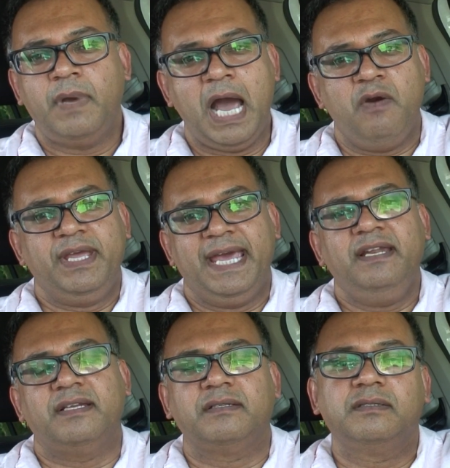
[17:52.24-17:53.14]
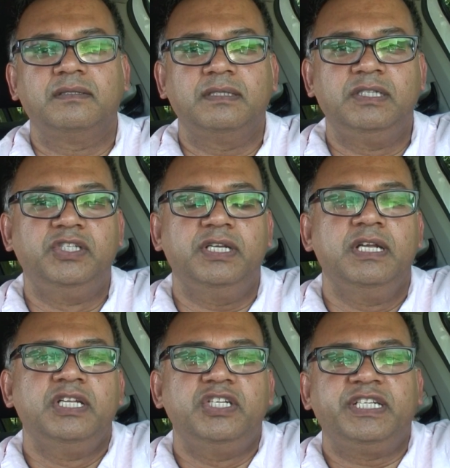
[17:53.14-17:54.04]
How can it?
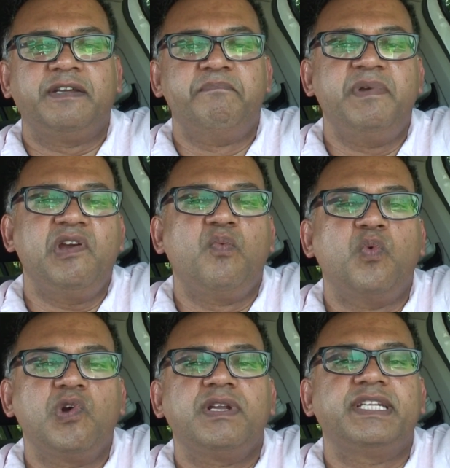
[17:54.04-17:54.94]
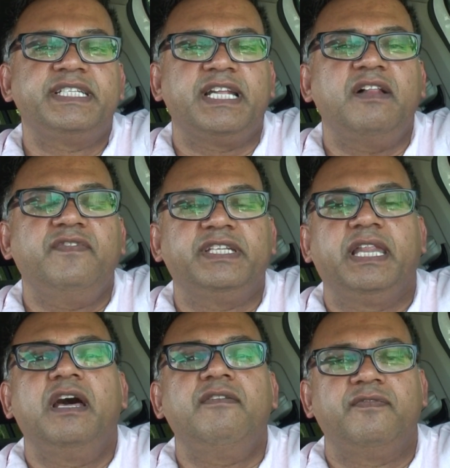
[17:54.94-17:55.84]
Just the mere word itself is
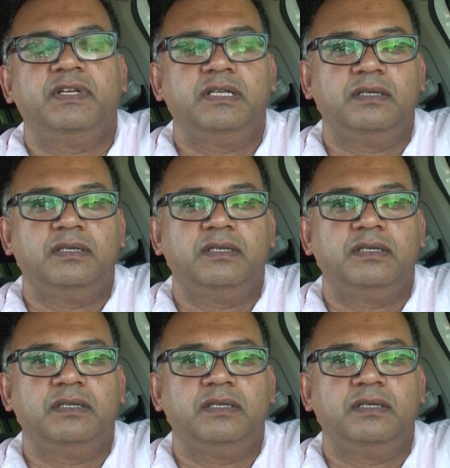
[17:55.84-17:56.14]
love.